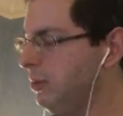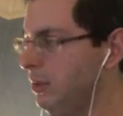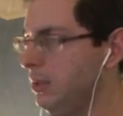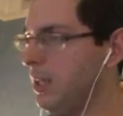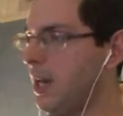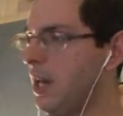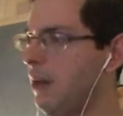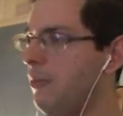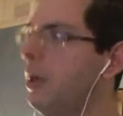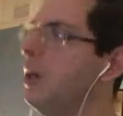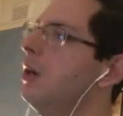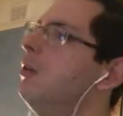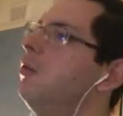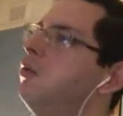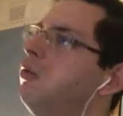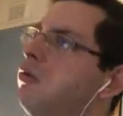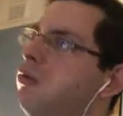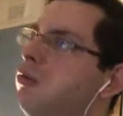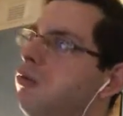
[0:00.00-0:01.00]
Lamb.
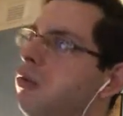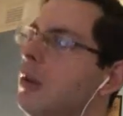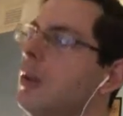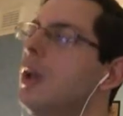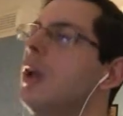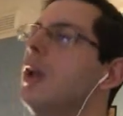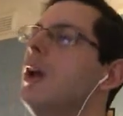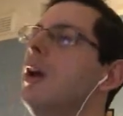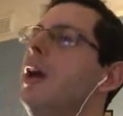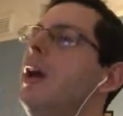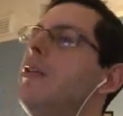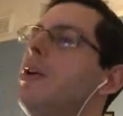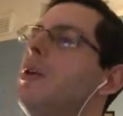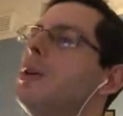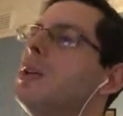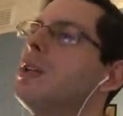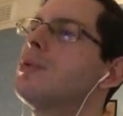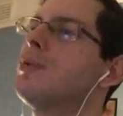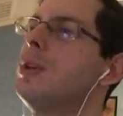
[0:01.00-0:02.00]

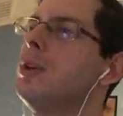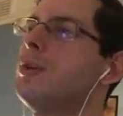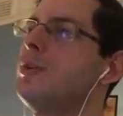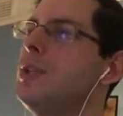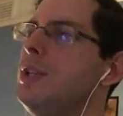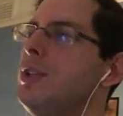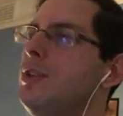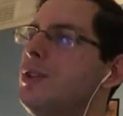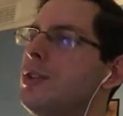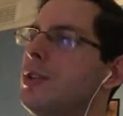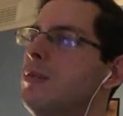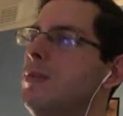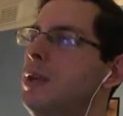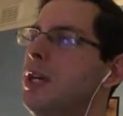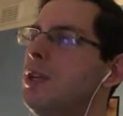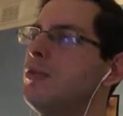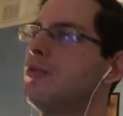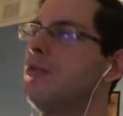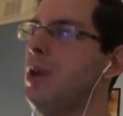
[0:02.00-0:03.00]
Everyone is welcome to use them,
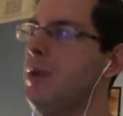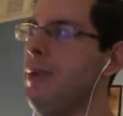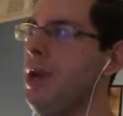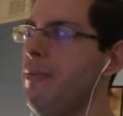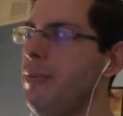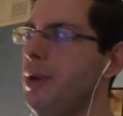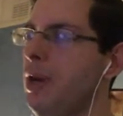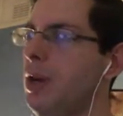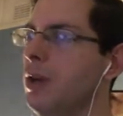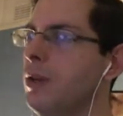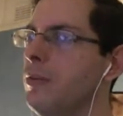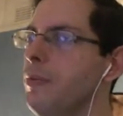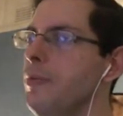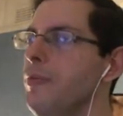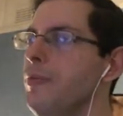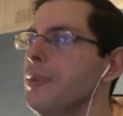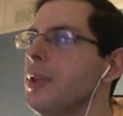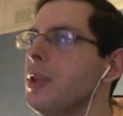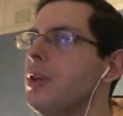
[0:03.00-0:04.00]
but remember,
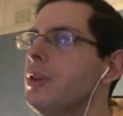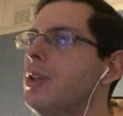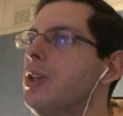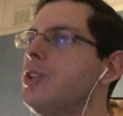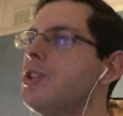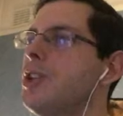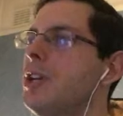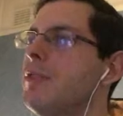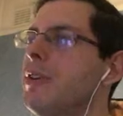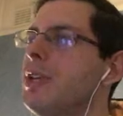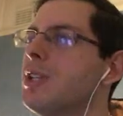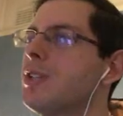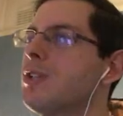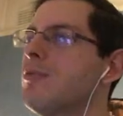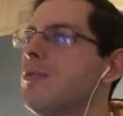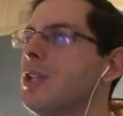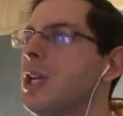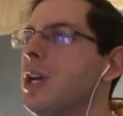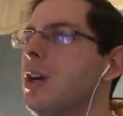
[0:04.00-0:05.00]
these generators
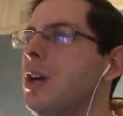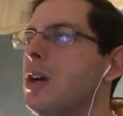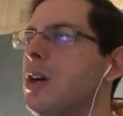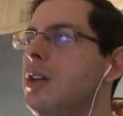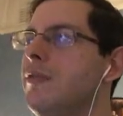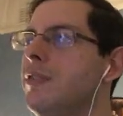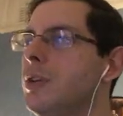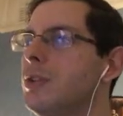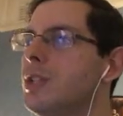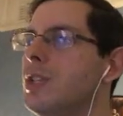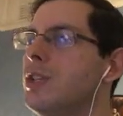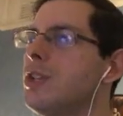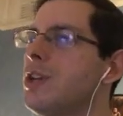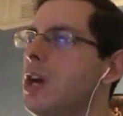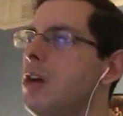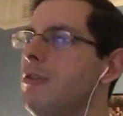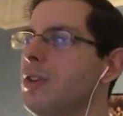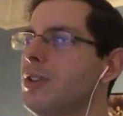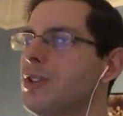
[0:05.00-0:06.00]
are running high voltage
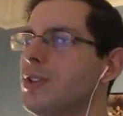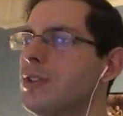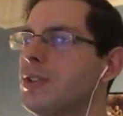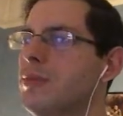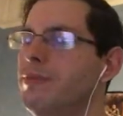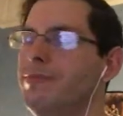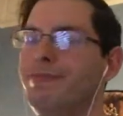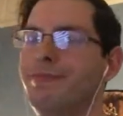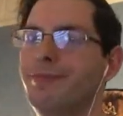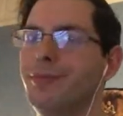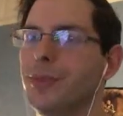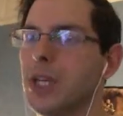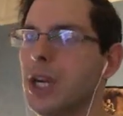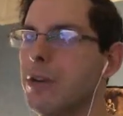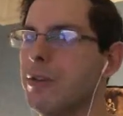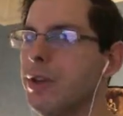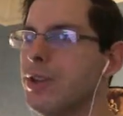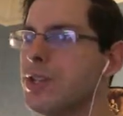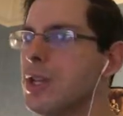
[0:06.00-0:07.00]
currents.
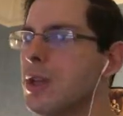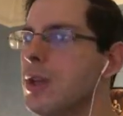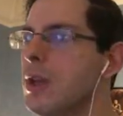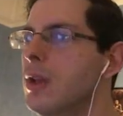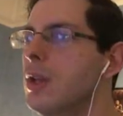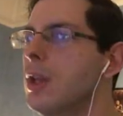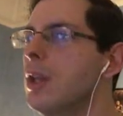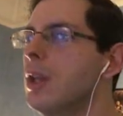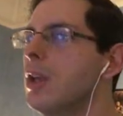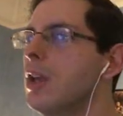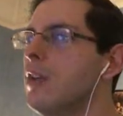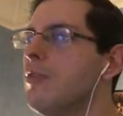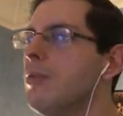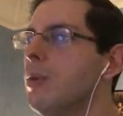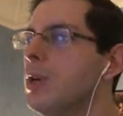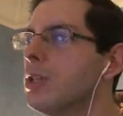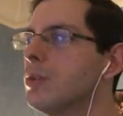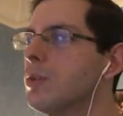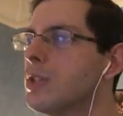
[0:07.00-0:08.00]
If
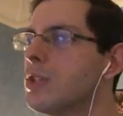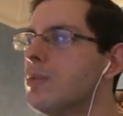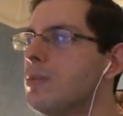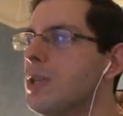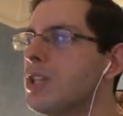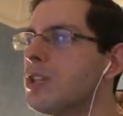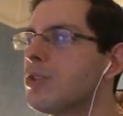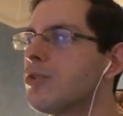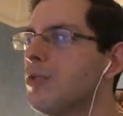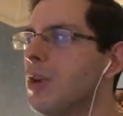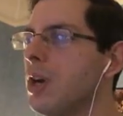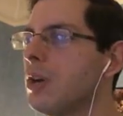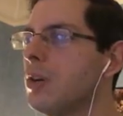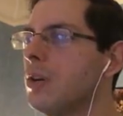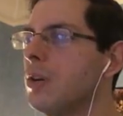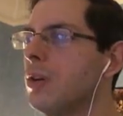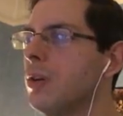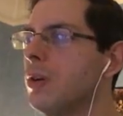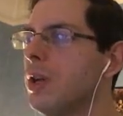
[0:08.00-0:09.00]
one were to be
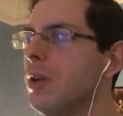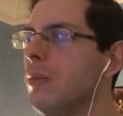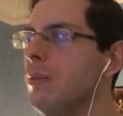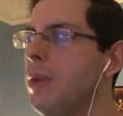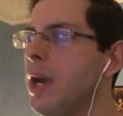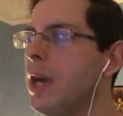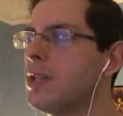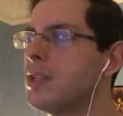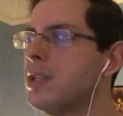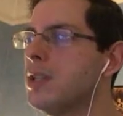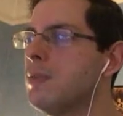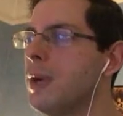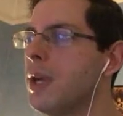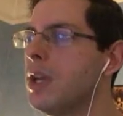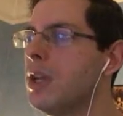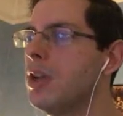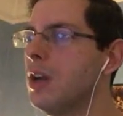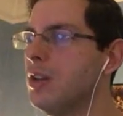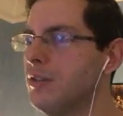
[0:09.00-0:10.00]
struck or impacted
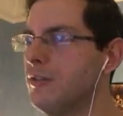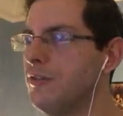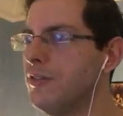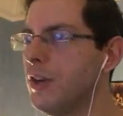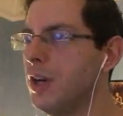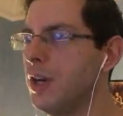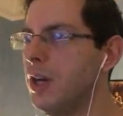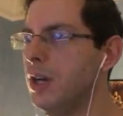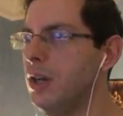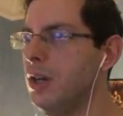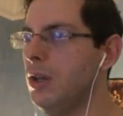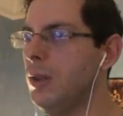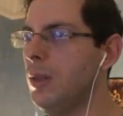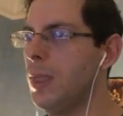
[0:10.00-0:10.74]
by gunfire...